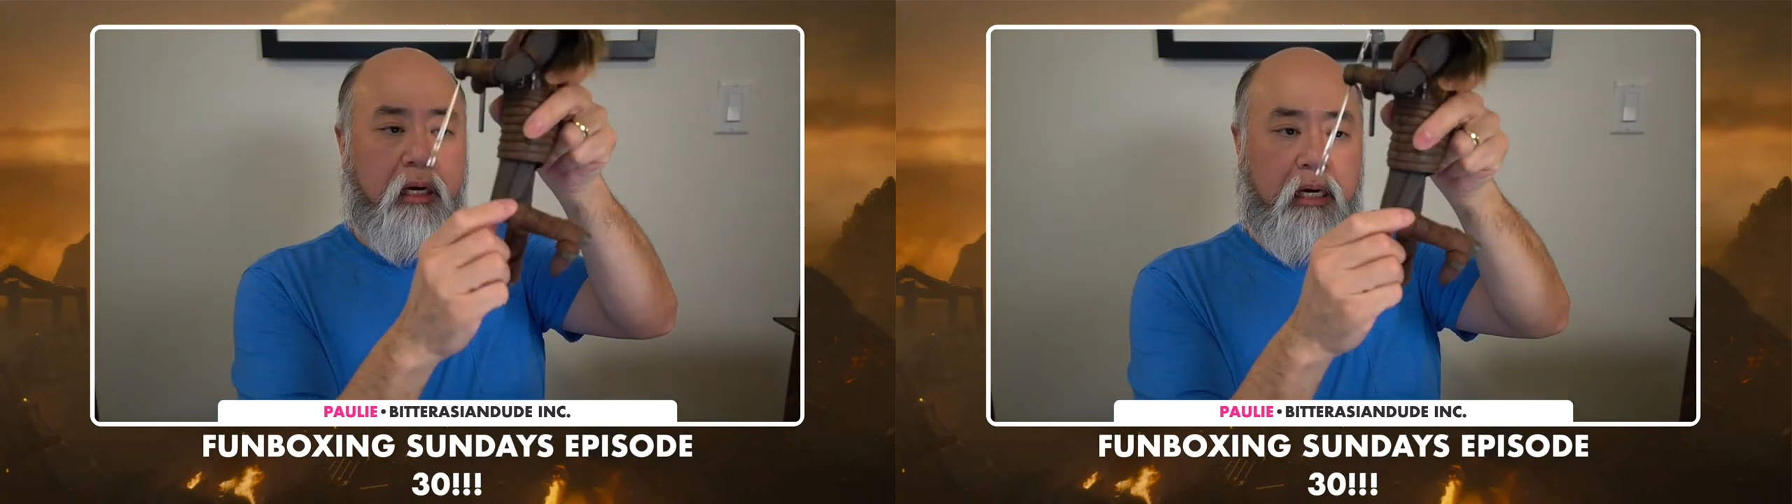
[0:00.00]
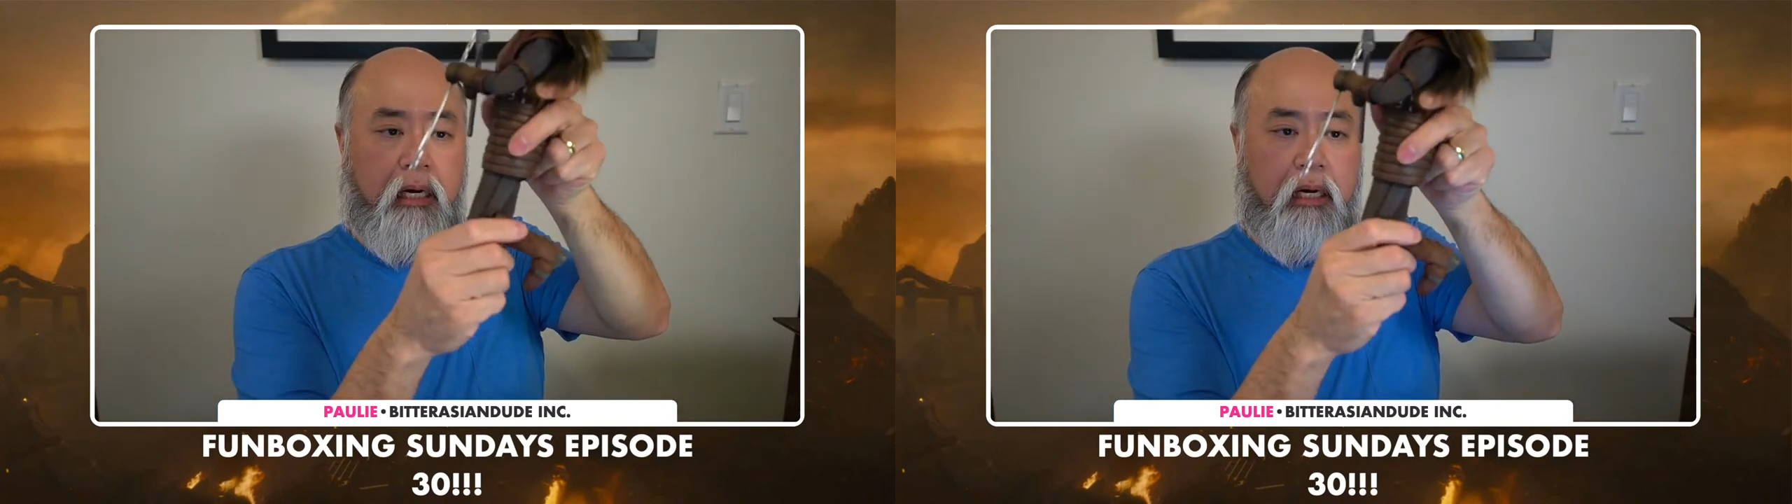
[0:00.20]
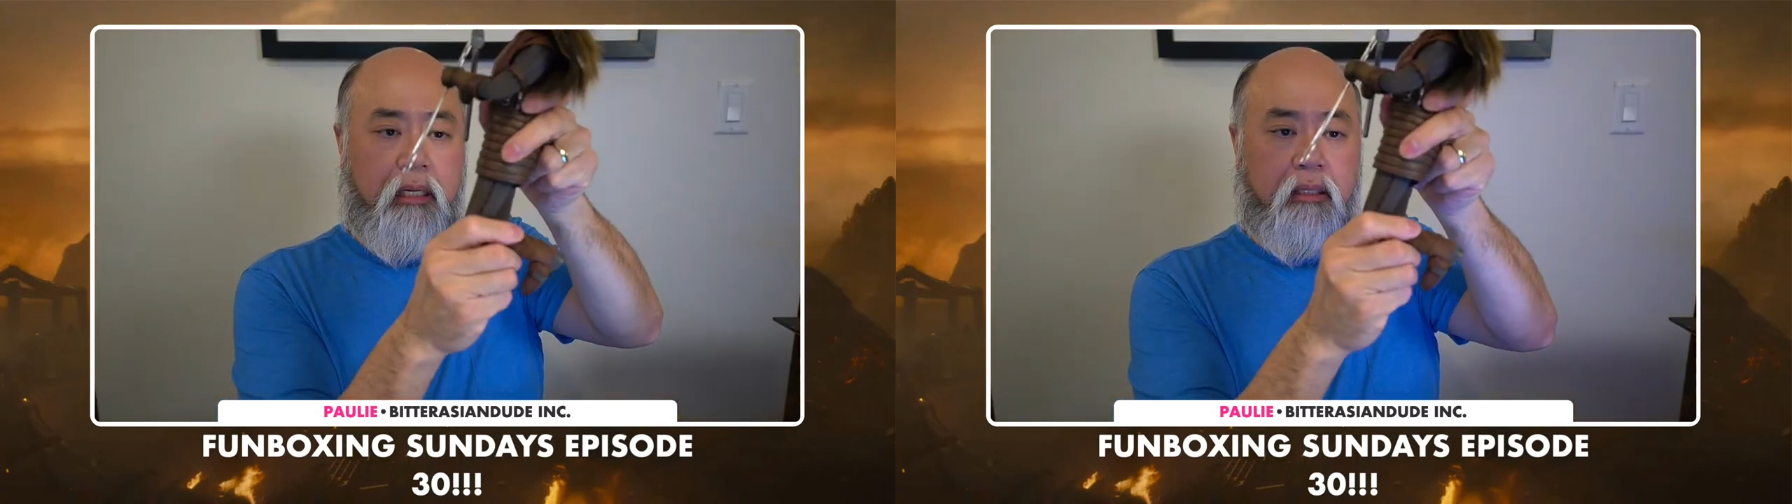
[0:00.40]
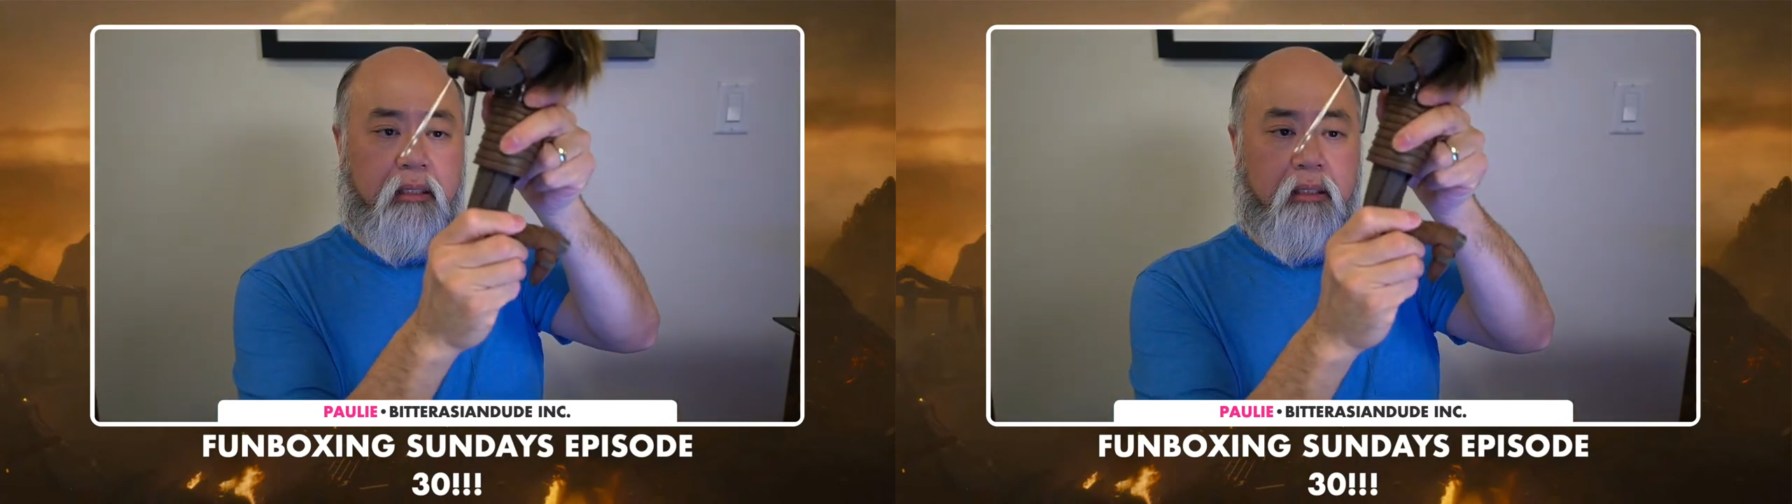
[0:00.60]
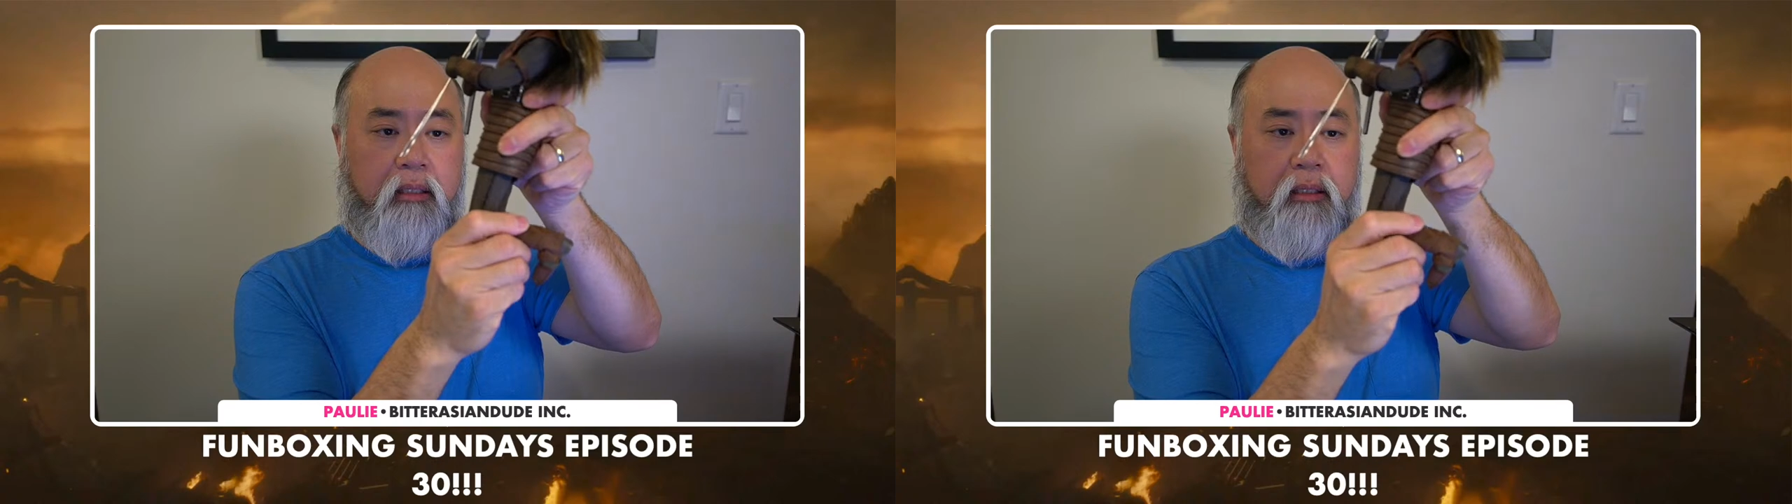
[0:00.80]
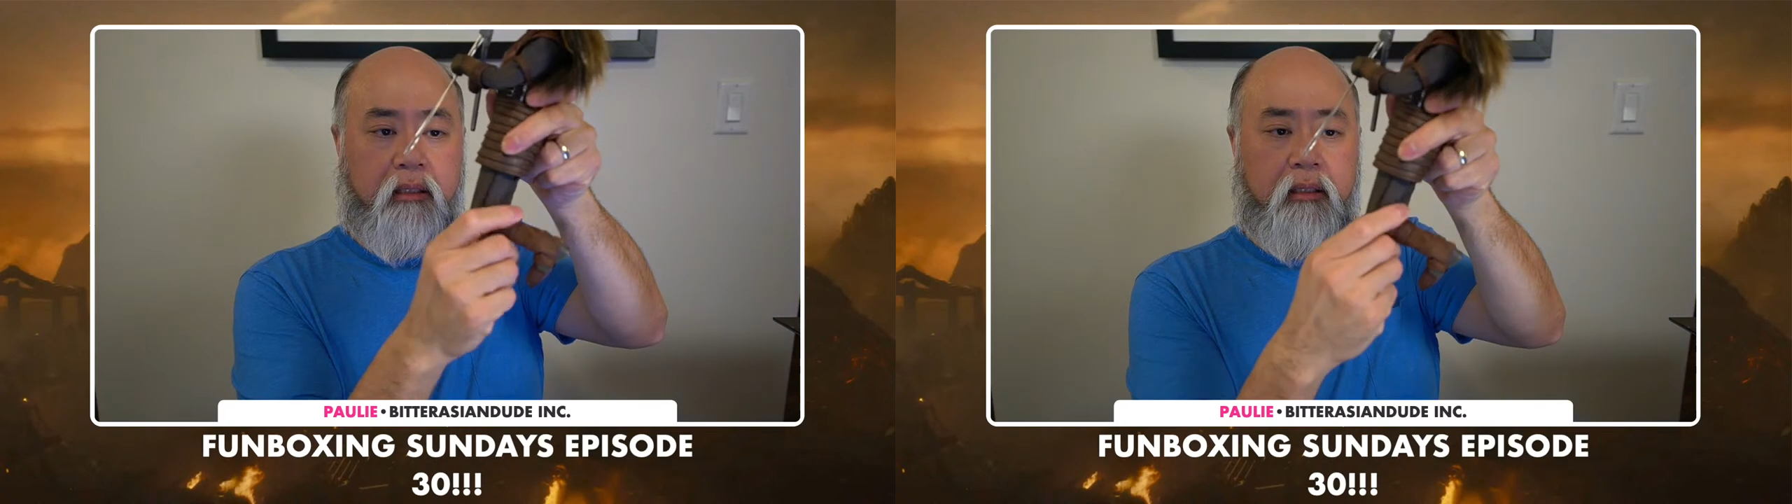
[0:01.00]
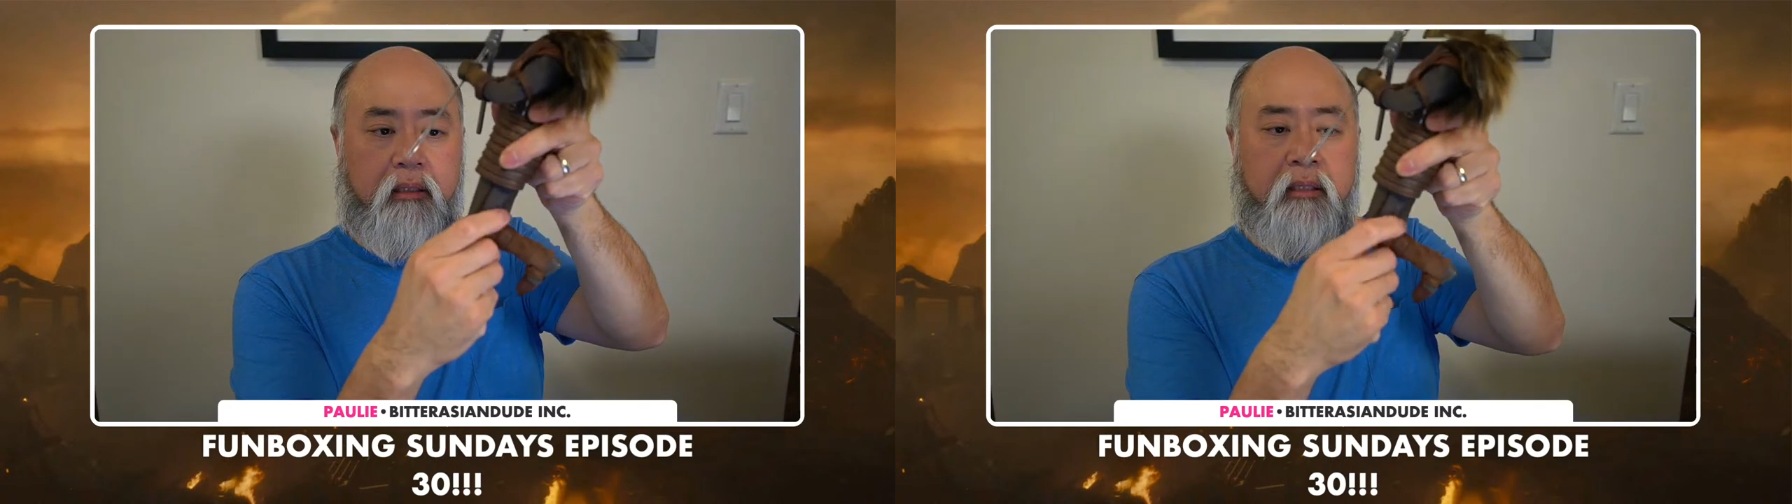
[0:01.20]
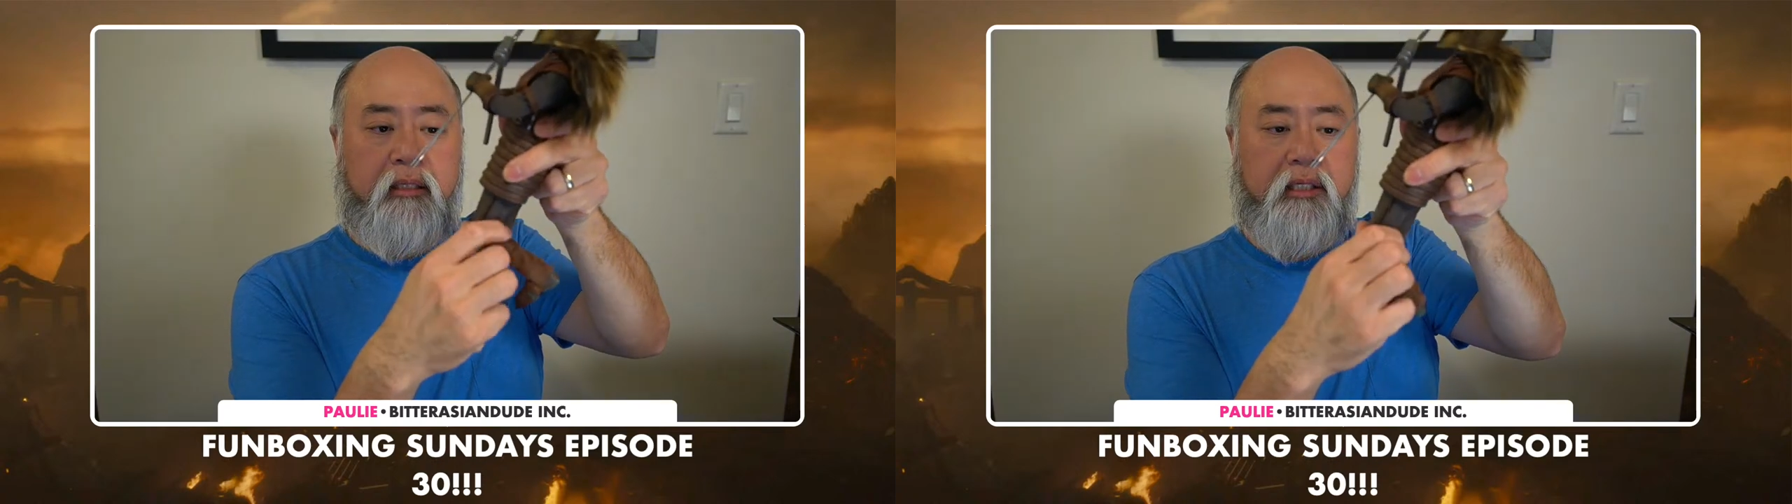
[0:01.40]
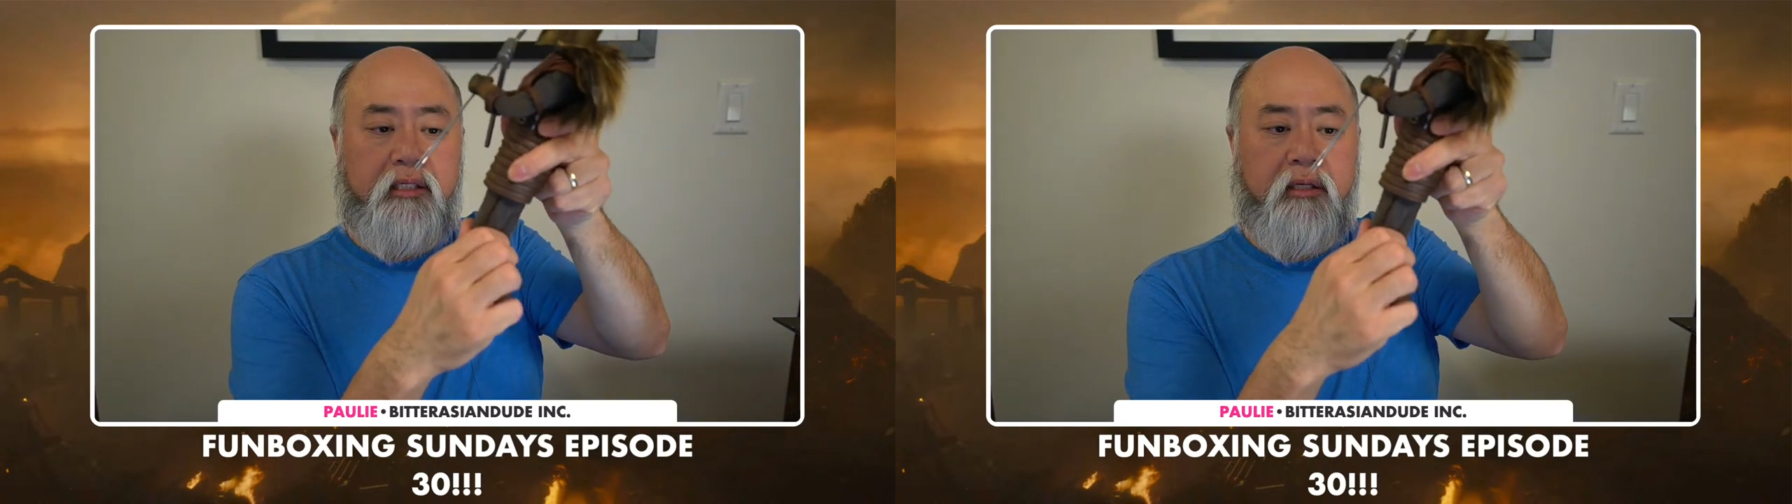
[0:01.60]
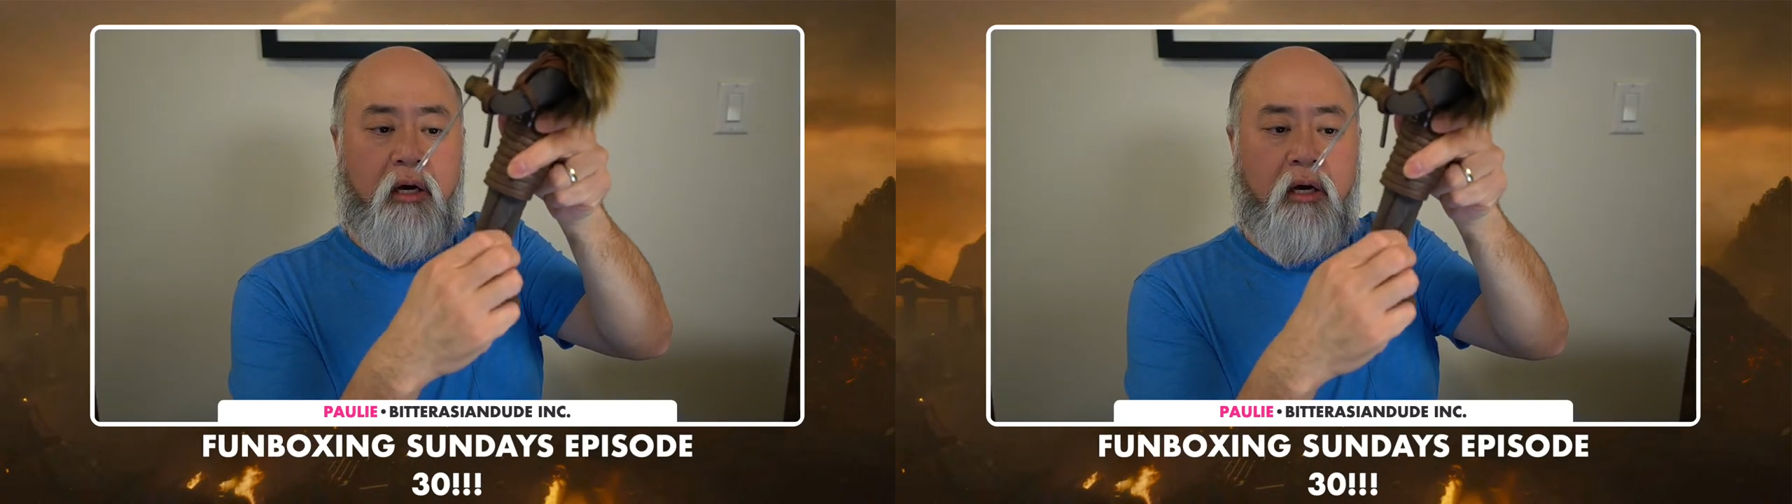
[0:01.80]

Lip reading: It's